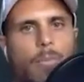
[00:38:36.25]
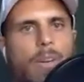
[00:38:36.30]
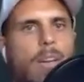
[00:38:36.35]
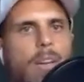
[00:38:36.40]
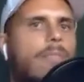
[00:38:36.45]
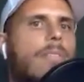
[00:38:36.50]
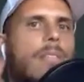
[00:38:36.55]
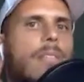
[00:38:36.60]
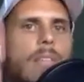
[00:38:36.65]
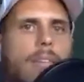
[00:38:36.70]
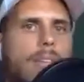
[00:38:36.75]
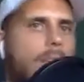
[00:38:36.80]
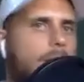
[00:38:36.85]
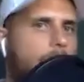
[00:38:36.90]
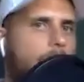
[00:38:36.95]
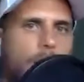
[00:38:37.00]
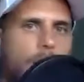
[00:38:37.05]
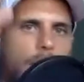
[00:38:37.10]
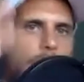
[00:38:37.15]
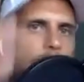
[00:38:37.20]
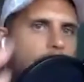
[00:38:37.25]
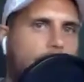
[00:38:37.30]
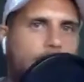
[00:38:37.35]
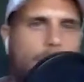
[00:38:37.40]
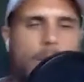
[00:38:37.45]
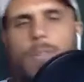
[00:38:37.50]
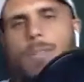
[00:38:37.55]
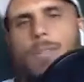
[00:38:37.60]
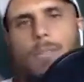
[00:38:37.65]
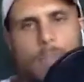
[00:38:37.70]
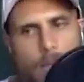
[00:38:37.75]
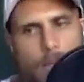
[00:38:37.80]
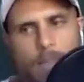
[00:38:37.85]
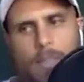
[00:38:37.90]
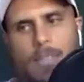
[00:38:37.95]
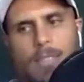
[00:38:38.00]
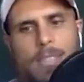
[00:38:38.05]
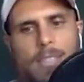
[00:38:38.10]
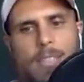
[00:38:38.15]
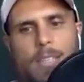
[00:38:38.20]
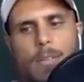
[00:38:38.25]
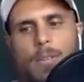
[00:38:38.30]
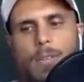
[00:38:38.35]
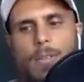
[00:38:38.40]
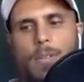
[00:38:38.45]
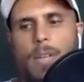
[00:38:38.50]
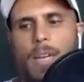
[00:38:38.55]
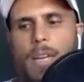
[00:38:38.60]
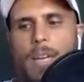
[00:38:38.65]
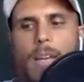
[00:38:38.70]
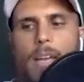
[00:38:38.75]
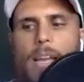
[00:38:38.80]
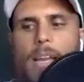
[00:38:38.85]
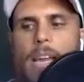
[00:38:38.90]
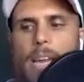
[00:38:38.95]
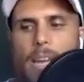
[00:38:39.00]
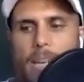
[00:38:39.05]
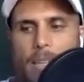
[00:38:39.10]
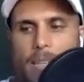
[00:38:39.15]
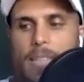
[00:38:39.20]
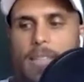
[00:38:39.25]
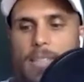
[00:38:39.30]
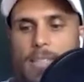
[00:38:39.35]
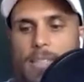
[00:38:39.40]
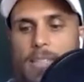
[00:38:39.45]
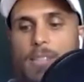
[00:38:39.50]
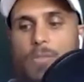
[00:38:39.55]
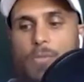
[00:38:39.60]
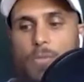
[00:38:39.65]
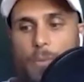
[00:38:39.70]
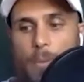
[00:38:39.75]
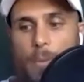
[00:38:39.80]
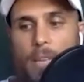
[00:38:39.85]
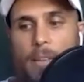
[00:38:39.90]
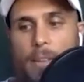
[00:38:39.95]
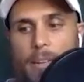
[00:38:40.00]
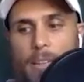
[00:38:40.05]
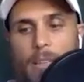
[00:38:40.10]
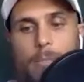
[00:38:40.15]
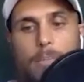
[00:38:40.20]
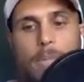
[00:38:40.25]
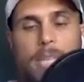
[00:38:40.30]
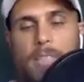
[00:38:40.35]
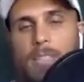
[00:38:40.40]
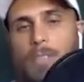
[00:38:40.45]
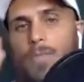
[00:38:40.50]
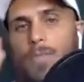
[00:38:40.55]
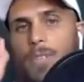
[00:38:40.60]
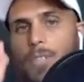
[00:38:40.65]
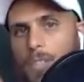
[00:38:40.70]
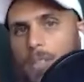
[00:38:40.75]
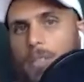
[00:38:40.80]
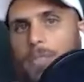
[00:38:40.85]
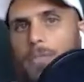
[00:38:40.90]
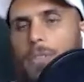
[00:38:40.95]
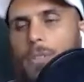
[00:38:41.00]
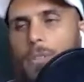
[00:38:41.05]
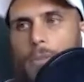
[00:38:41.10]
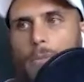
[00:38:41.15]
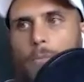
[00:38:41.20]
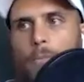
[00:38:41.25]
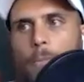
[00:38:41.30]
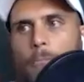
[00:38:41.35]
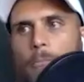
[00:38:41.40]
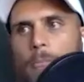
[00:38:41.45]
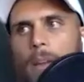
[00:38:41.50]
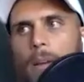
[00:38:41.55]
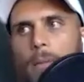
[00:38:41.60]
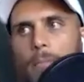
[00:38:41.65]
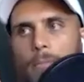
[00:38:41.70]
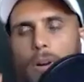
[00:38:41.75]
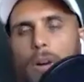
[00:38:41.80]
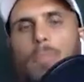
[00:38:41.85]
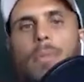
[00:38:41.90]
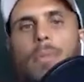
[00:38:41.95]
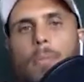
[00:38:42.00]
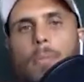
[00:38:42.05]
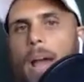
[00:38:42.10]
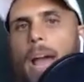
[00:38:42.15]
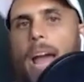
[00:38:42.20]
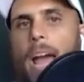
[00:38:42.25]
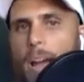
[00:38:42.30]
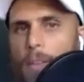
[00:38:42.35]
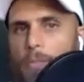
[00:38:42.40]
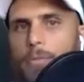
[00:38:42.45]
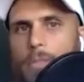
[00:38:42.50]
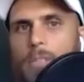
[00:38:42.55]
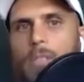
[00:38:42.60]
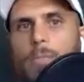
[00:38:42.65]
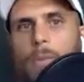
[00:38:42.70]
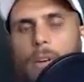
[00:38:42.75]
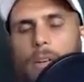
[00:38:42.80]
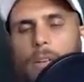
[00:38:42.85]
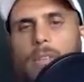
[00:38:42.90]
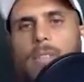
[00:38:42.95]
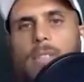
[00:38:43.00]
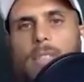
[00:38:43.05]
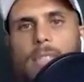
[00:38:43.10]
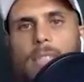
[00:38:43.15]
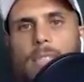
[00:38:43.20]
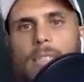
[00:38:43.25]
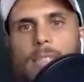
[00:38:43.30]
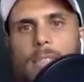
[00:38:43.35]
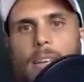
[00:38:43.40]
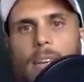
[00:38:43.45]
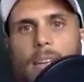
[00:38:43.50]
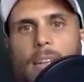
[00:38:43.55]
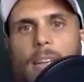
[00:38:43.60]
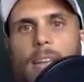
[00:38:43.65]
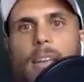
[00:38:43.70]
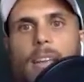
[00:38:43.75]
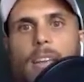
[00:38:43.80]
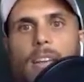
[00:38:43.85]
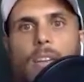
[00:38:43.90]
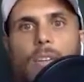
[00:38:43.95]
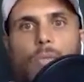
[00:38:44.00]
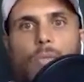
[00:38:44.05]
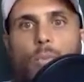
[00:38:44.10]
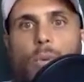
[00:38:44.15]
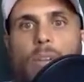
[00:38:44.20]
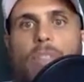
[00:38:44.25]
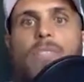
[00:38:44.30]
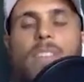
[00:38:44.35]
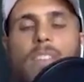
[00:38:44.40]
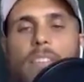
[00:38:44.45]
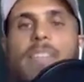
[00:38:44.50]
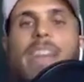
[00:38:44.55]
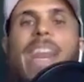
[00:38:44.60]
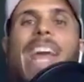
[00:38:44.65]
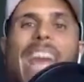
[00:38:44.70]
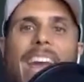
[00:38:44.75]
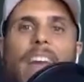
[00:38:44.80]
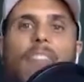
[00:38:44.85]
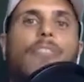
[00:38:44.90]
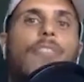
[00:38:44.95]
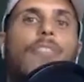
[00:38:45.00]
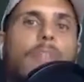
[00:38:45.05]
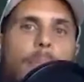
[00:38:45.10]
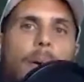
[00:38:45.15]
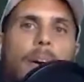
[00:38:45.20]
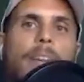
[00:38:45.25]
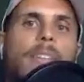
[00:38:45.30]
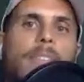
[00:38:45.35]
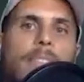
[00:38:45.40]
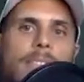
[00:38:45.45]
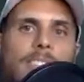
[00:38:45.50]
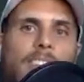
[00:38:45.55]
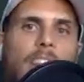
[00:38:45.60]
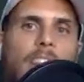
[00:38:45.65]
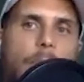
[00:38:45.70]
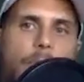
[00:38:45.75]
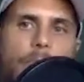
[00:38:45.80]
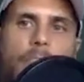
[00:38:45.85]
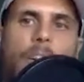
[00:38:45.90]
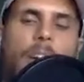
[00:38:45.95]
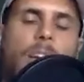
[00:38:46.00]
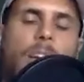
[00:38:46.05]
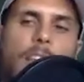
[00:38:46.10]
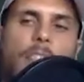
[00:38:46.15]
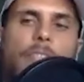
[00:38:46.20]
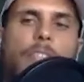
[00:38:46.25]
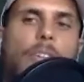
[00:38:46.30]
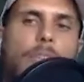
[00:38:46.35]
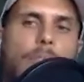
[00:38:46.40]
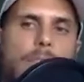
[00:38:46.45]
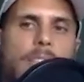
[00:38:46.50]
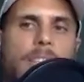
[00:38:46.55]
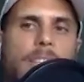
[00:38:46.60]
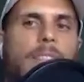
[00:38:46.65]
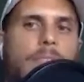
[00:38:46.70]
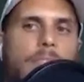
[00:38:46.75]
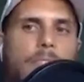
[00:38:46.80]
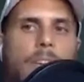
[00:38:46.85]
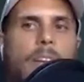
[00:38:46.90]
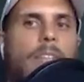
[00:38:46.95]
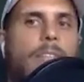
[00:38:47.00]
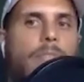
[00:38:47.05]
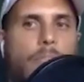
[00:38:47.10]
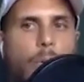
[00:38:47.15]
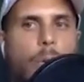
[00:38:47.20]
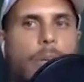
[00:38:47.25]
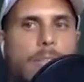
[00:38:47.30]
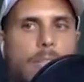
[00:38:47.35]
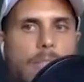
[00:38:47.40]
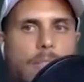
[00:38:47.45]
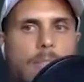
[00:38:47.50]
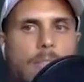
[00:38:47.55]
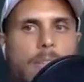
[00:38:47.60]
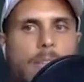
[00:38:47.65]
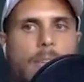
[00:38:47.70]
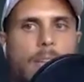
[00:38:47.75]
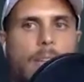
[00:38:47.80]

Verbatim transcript: When everything is fucking hysterical, nothing's hysterical. And this is for me, like, the biggest philosophical problem I have with democracy is that we've given everybody the same fucking vote and same fucking voice.